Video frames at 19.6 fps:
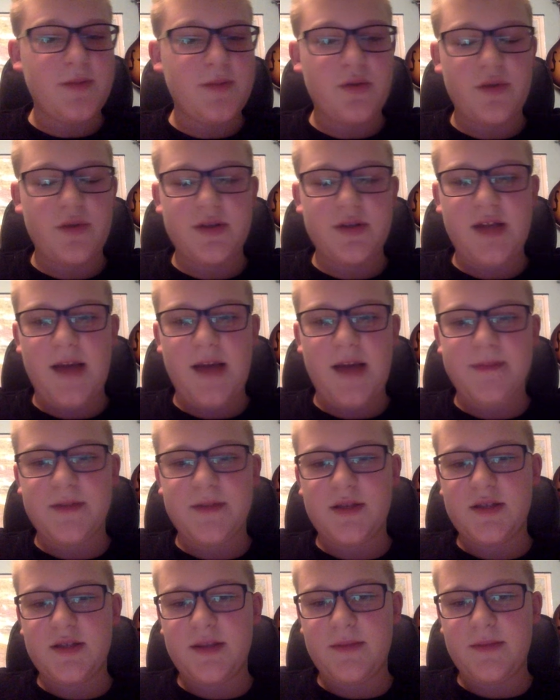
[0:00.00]
Bitcoin taps
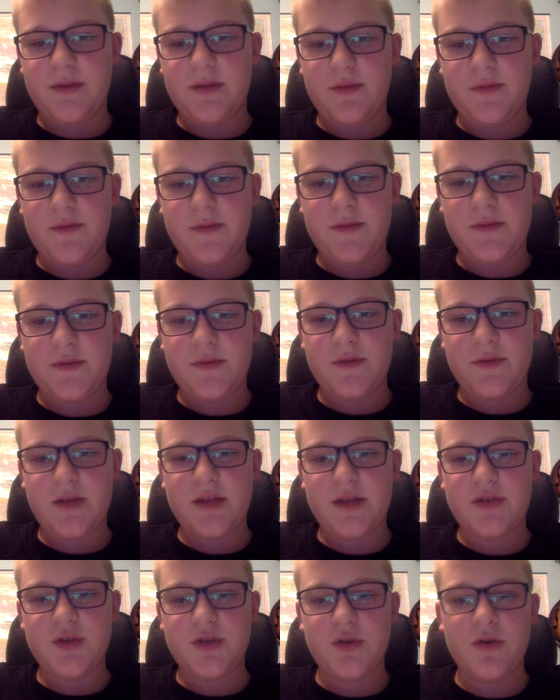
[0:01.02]
it. Same thing with 53.
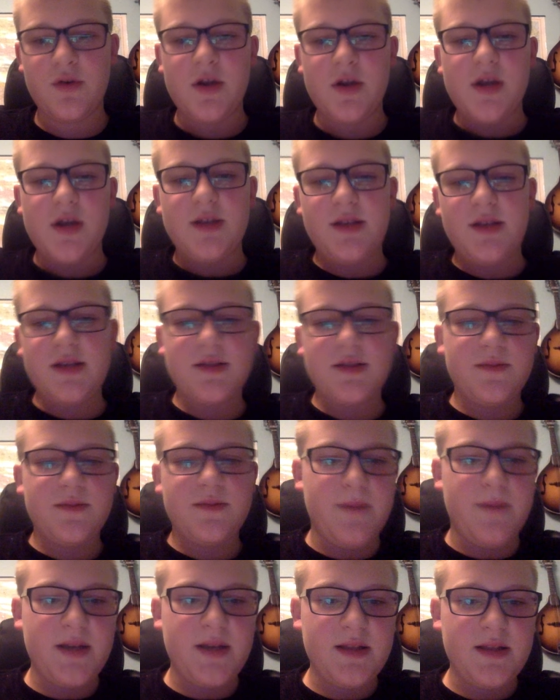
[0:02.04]
And two, these
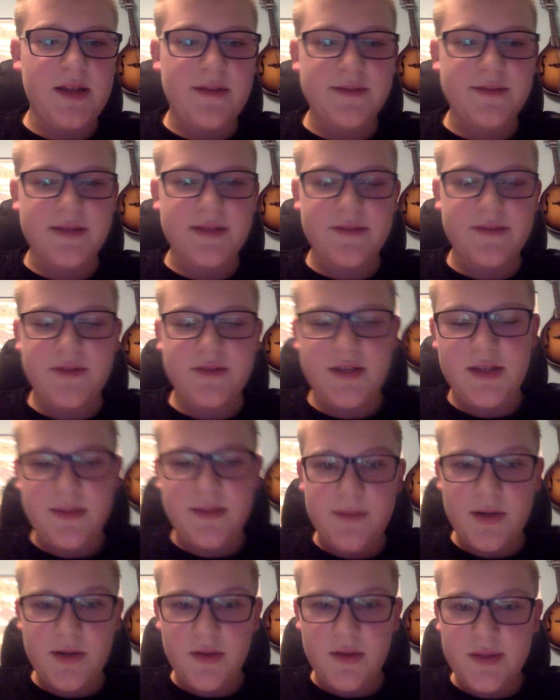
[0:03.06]
big levels and everything in the
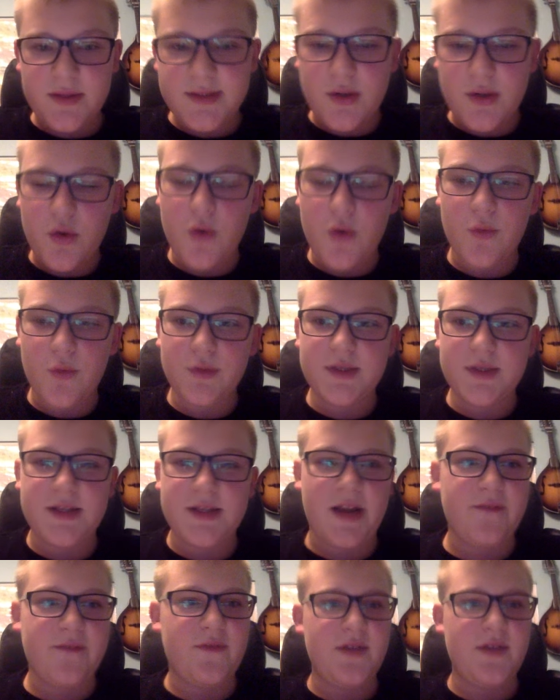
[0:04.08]
middle is a whole
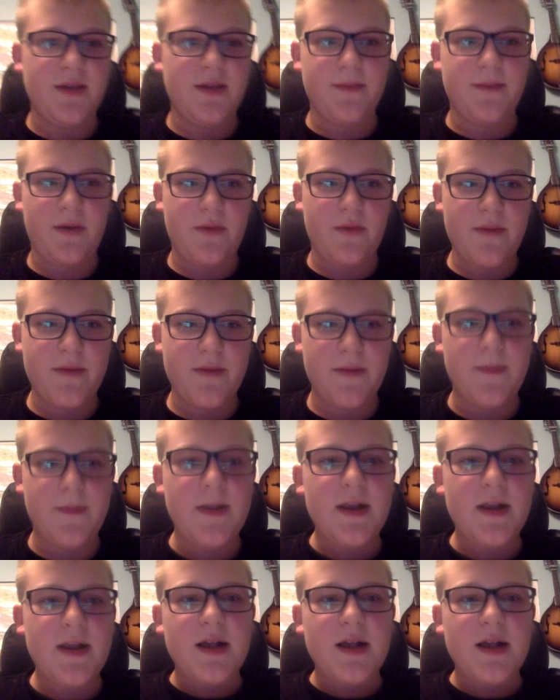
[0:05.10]
entire EMA ribbon.